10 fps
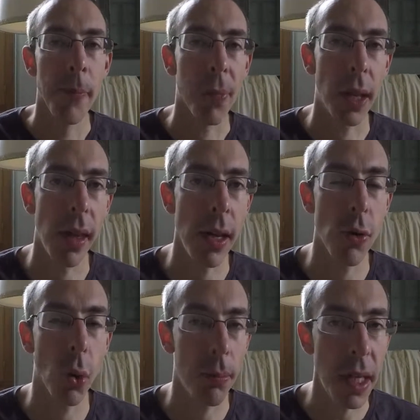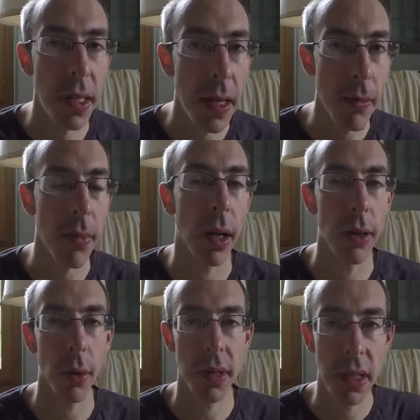and then you will meet him and
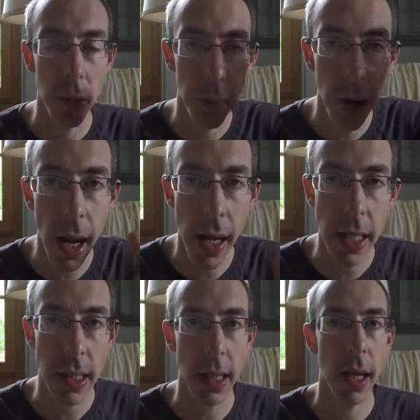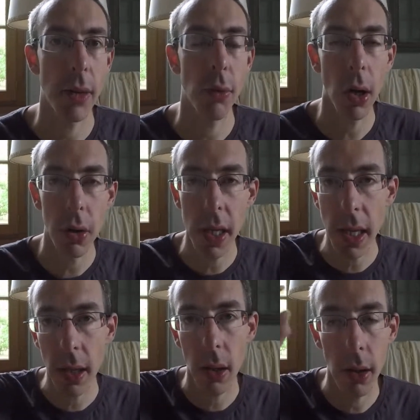you will see the price and the
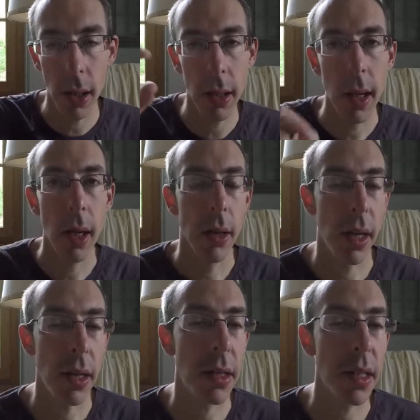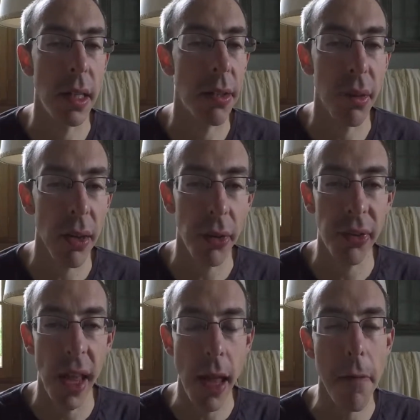ranking. Then it's rather
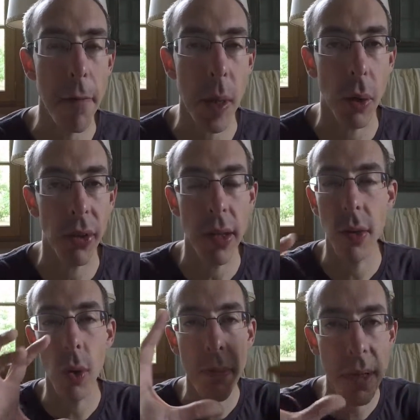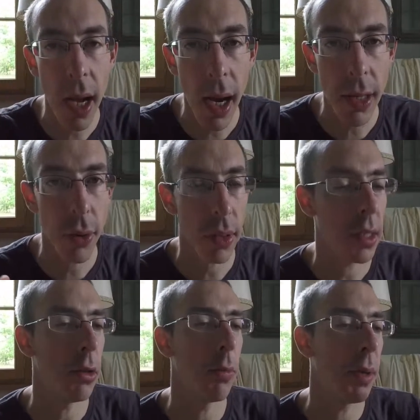safe because there's the website, you can
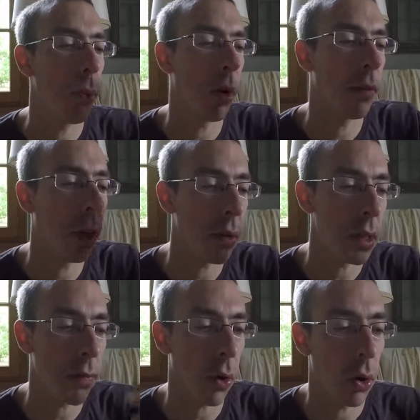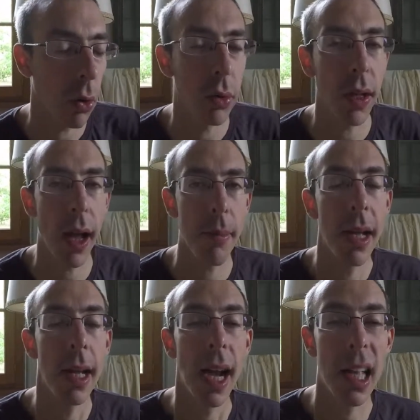see the people have done this for a long time.
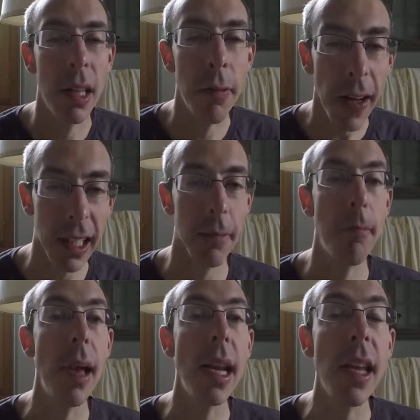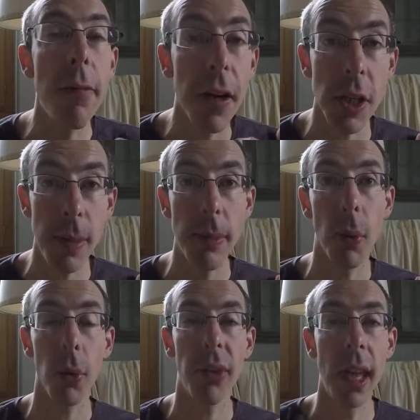And in fact, many French
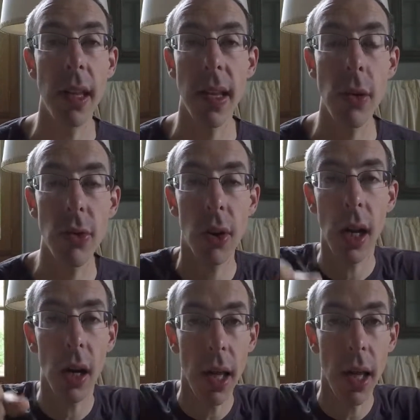people, they use the car